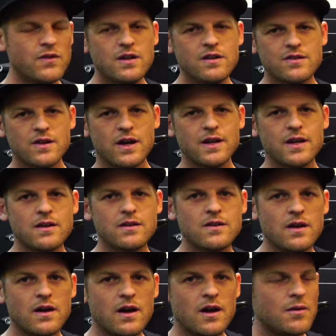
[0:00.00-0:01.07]
we decided
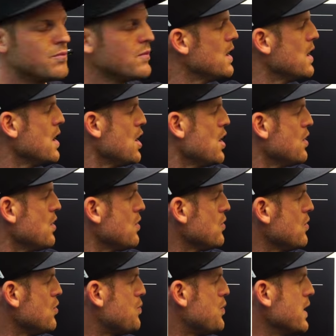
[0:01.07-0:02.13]
um,
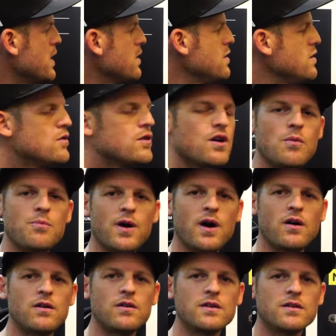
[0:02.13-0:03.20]
to bring the new
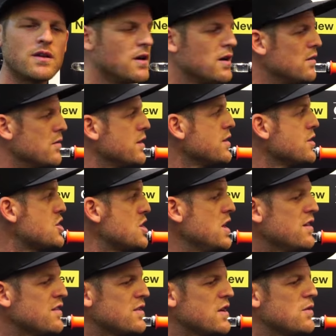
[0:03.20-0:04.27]
compound uh, in the
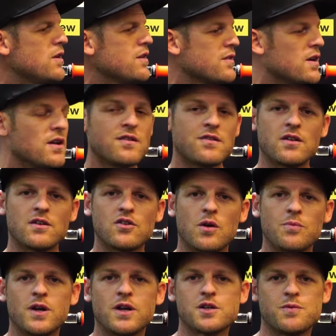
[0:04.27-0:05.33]
GE series as a
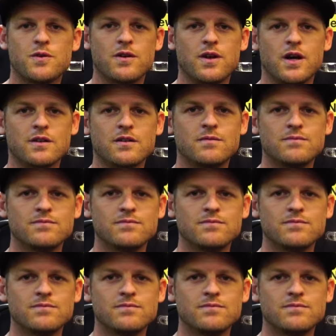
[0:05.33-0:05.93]
top-notch product.